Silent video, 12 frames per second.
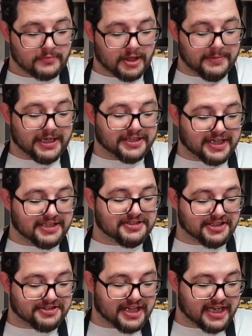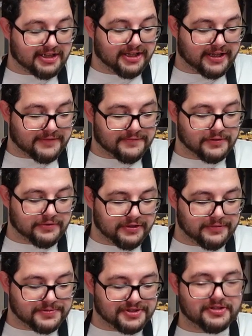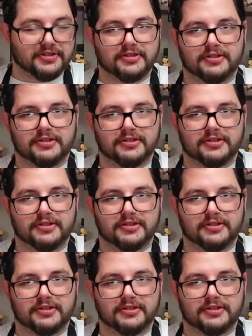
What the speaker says: I mean, it tastes exactly like Fruit Loops.